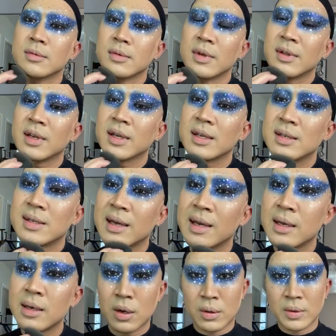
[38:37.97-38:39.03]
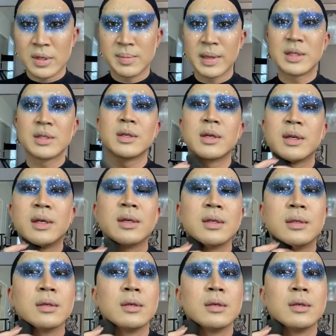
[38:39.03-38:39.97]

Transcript: And like I said, always make sure to